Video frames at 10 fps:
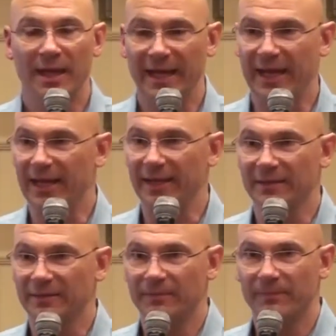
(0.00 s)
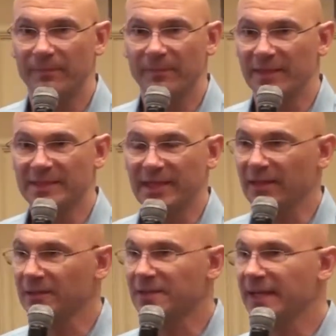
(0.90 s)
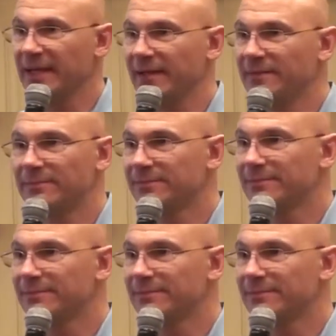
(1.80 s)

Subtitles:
And the seller said,